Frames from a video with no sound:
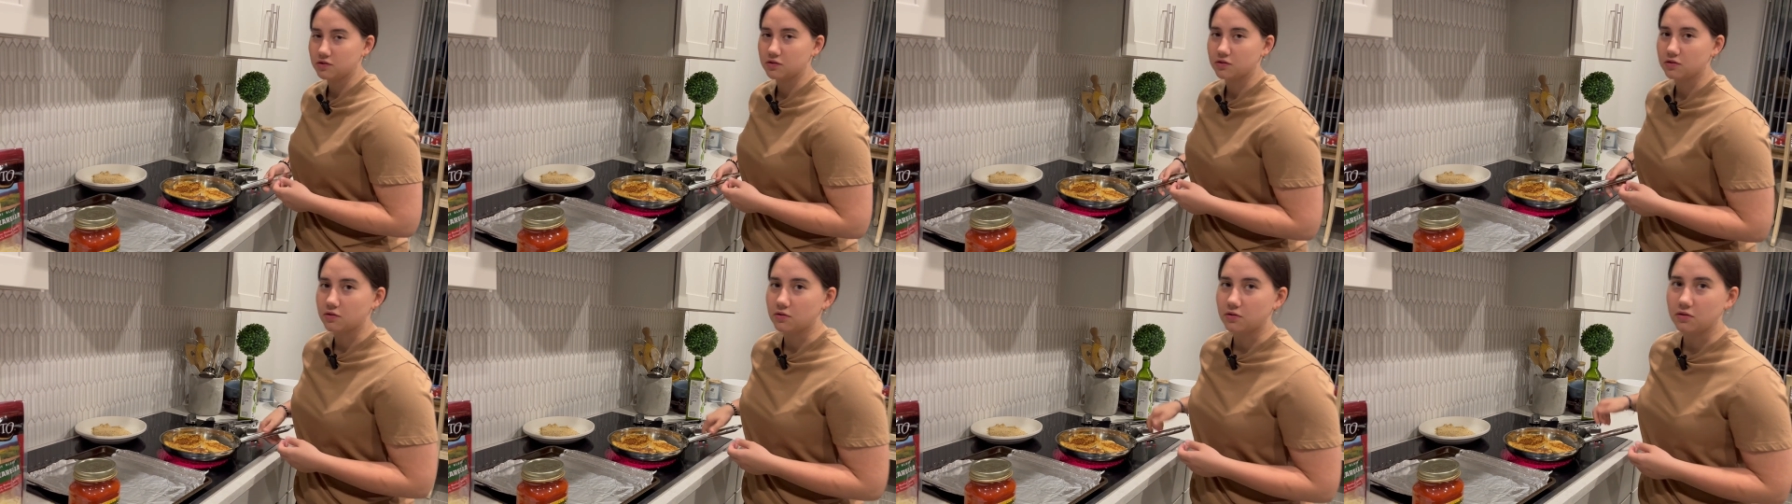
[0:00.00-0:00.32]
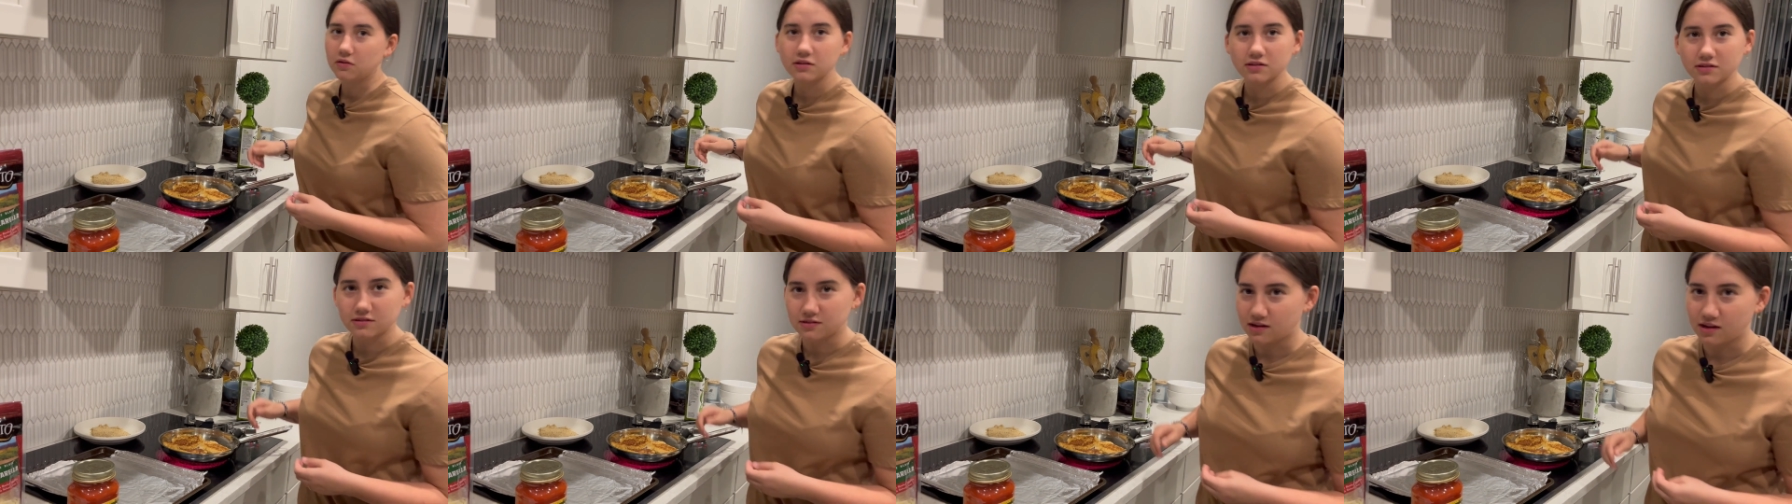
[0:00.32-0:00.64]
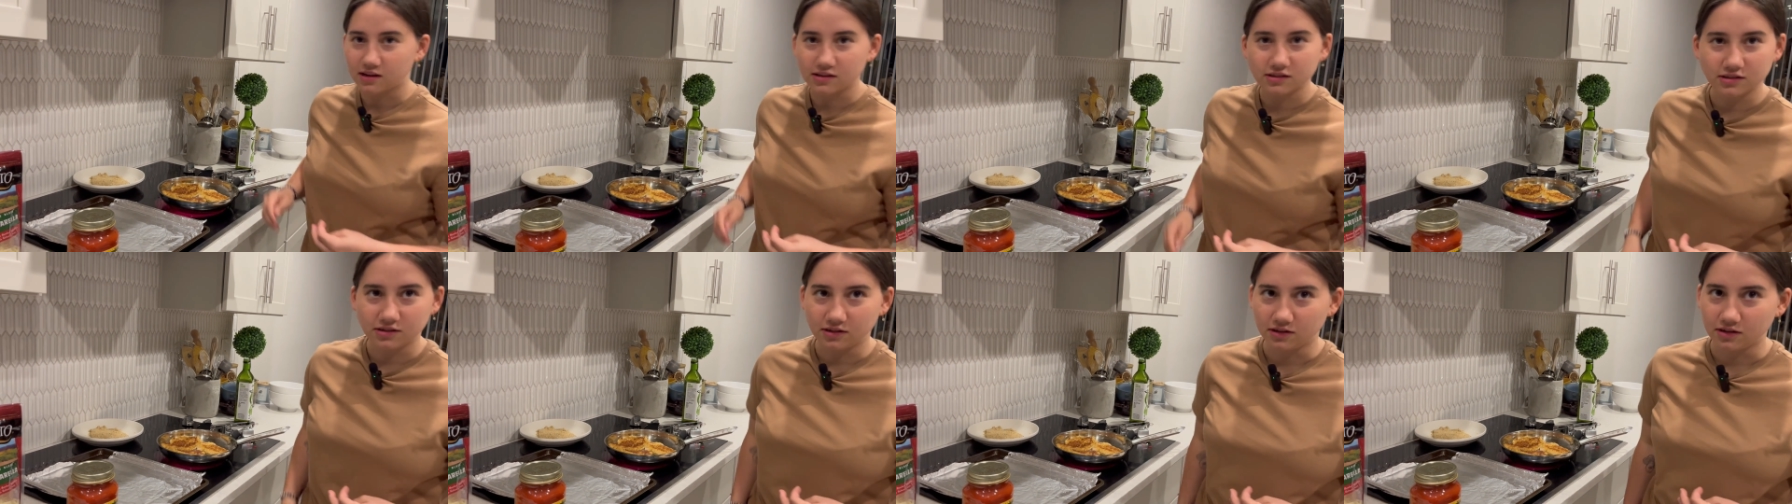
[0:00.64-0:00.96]
your goal is
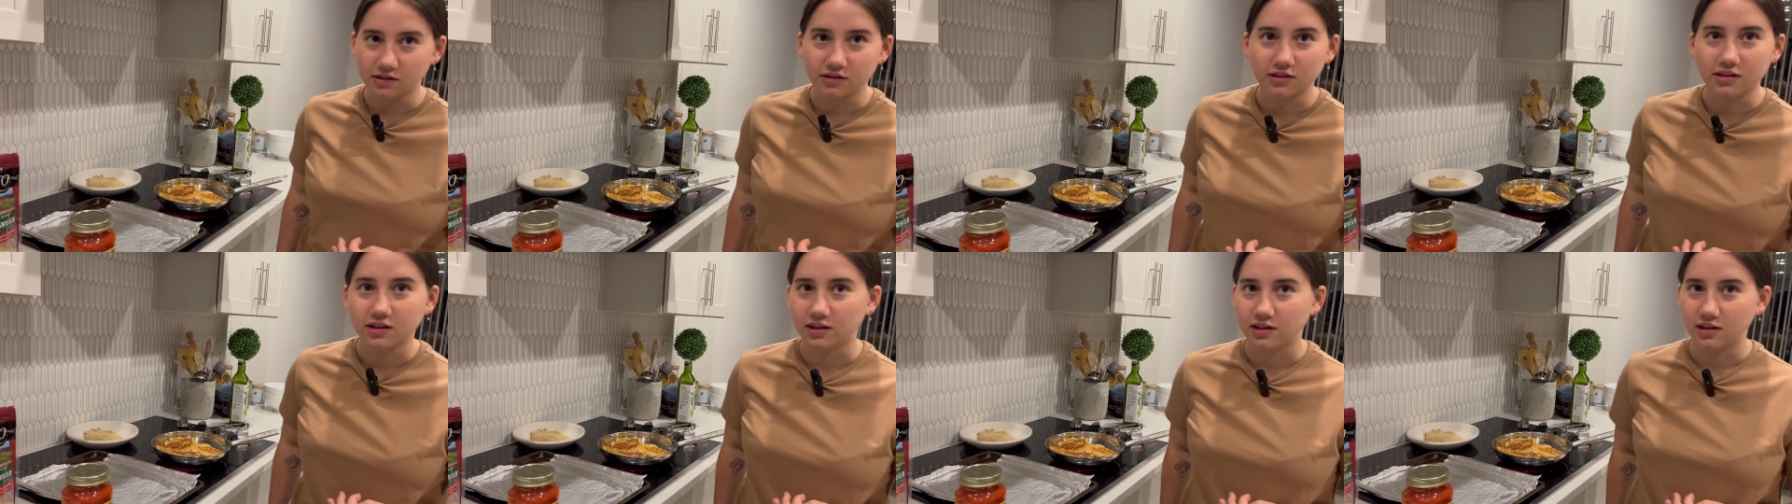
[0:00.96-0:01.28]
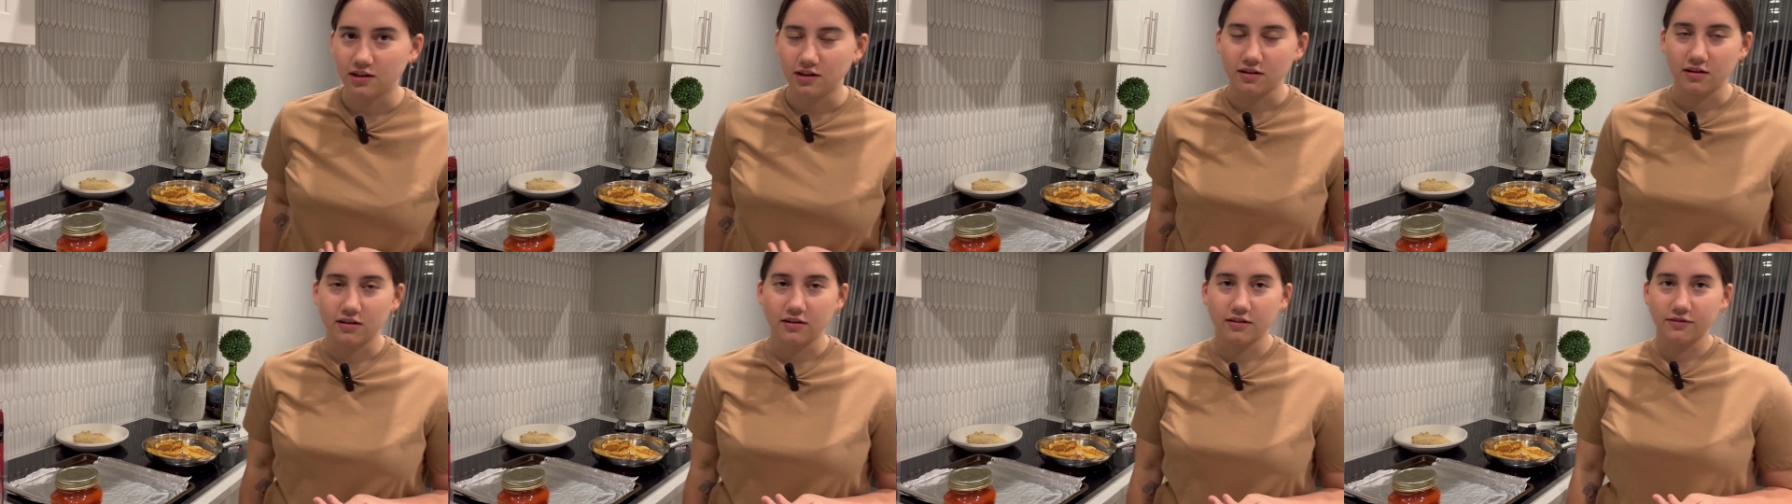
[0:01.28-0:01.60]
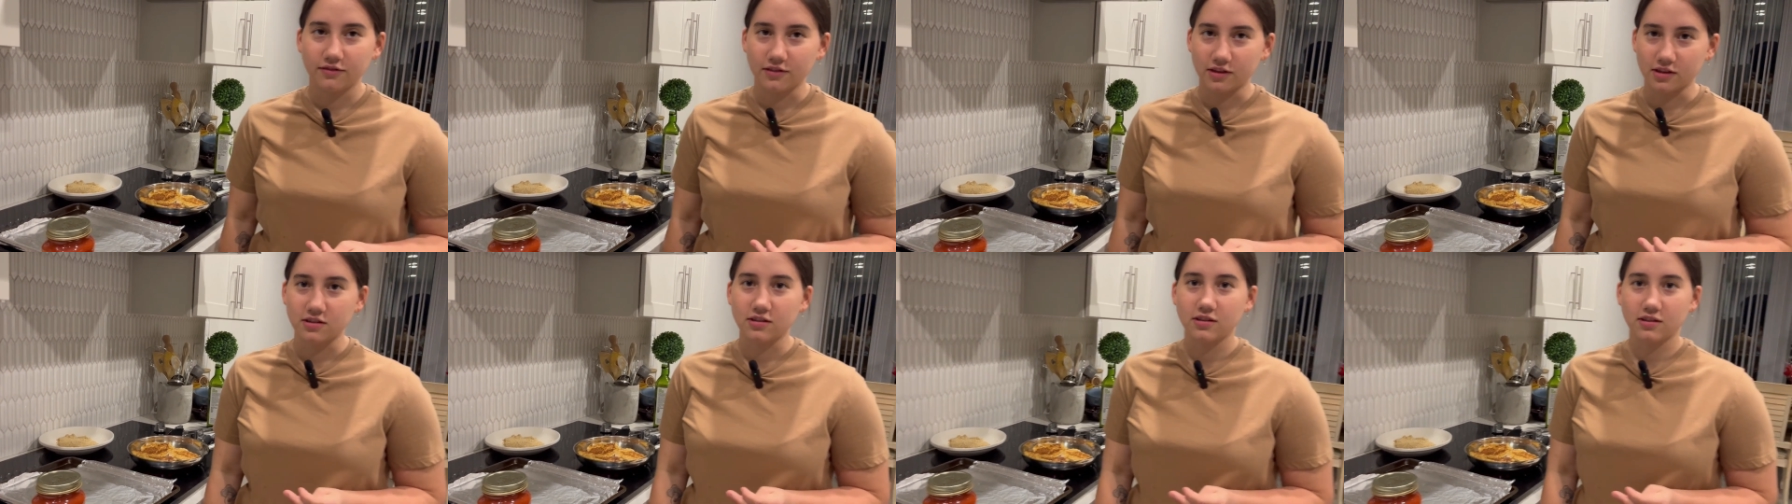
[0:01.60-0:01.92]
not to cook it here.
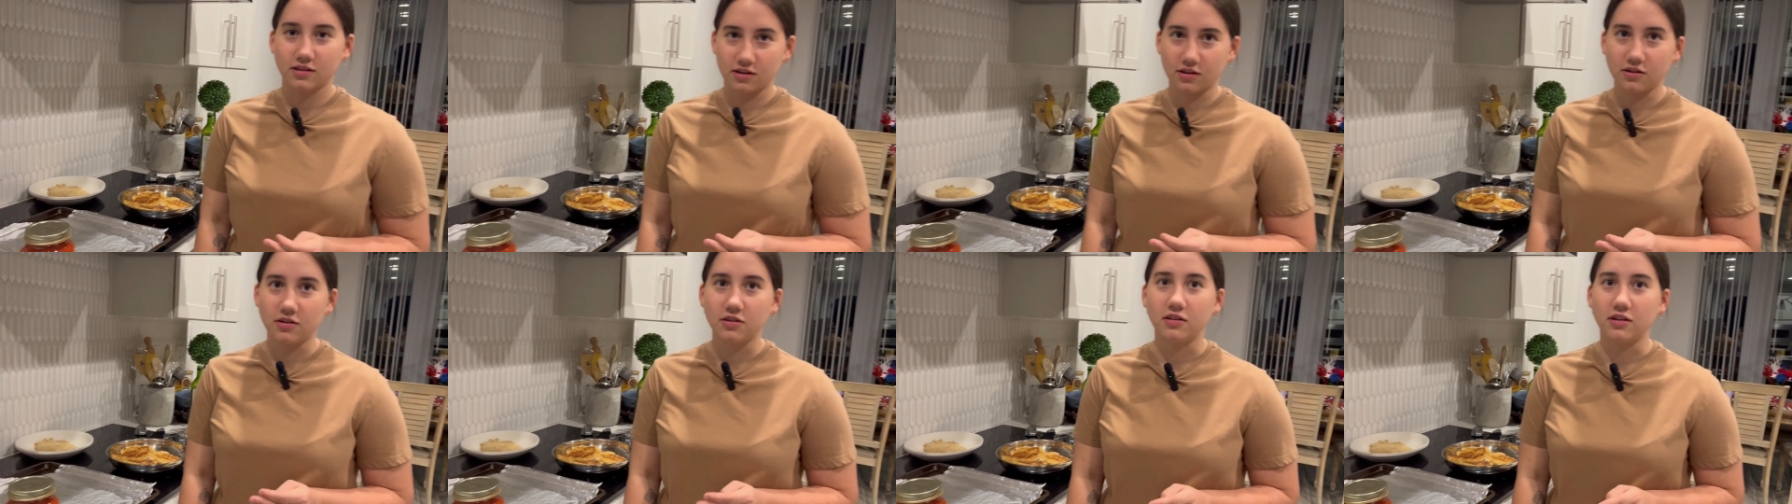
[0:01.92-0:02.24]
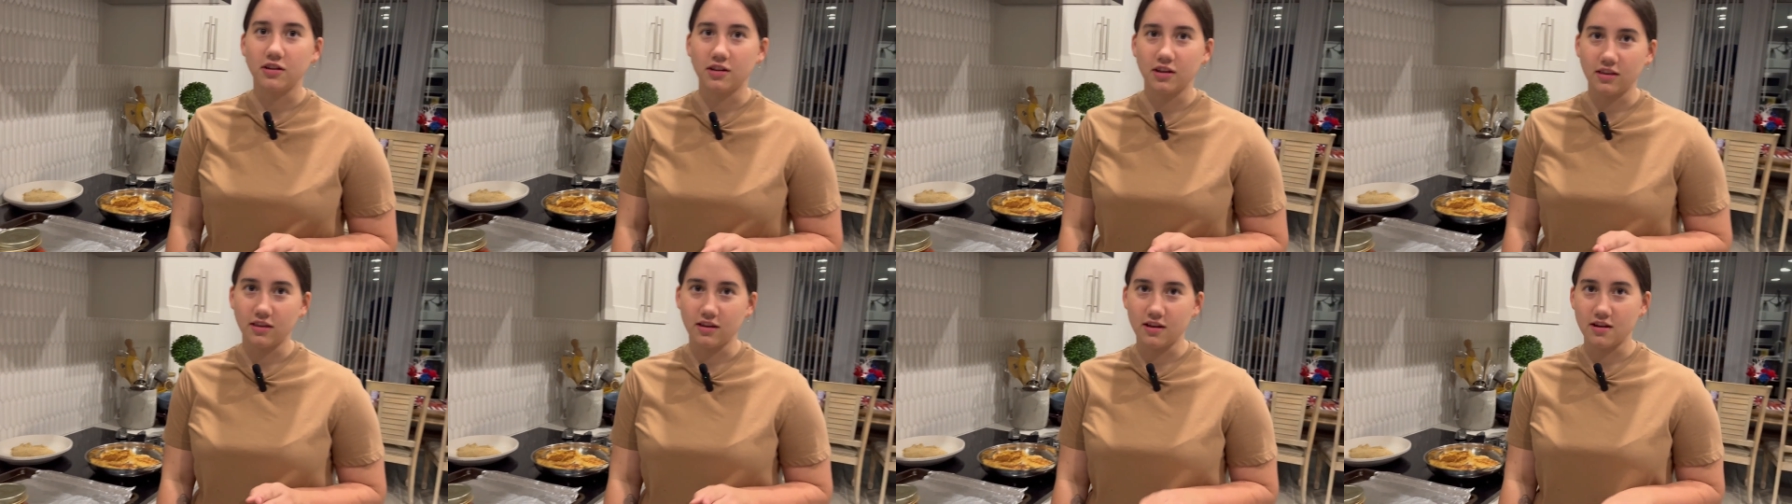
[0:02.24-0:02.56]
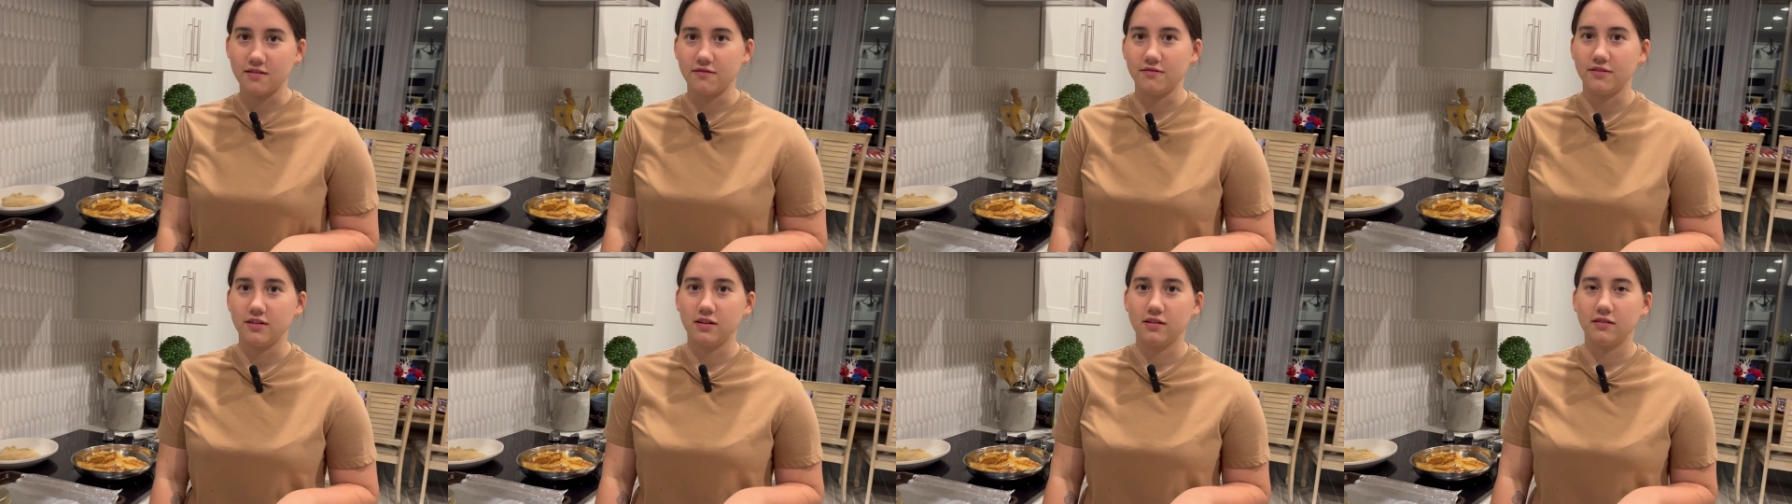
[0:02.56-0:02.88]
It's gonna cook in the
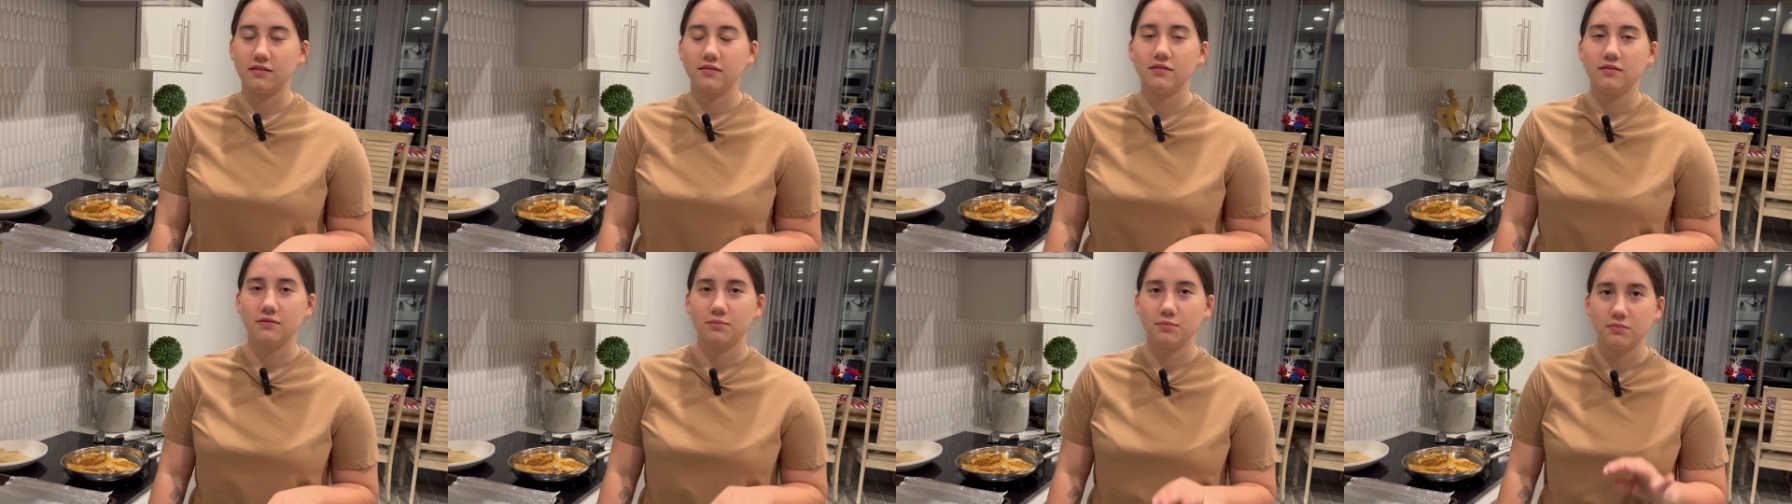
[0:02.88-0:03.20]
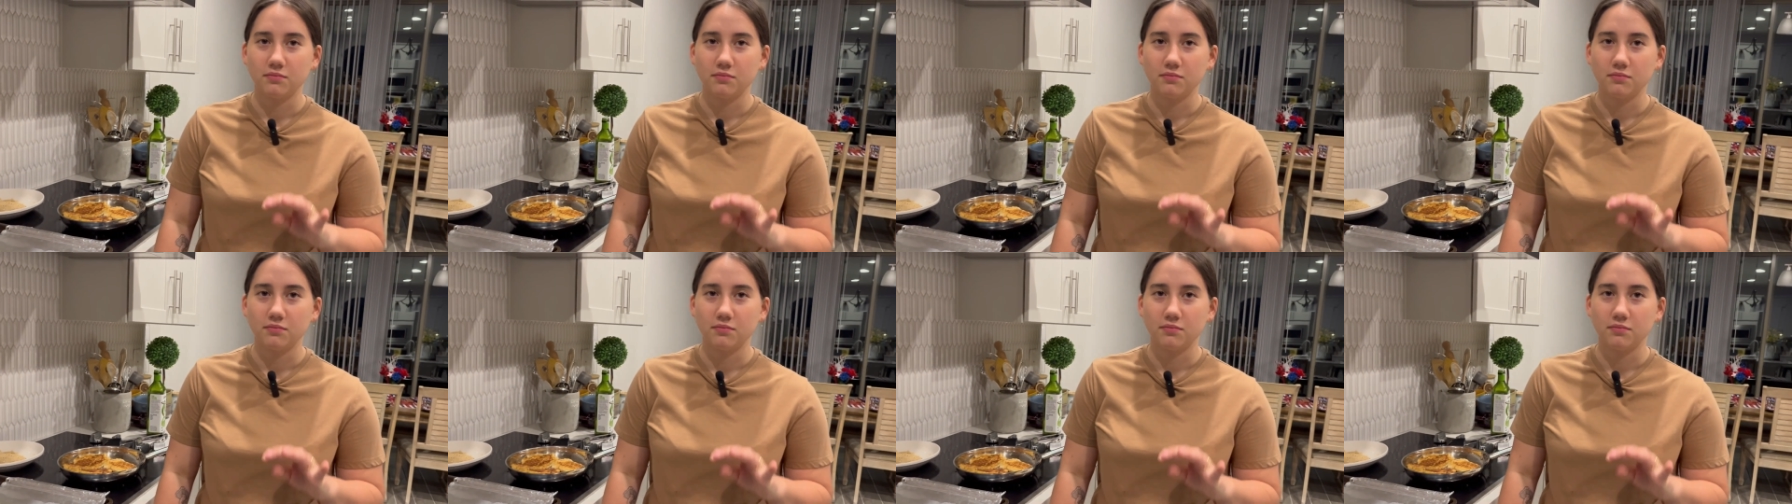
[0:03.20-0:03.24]
oven.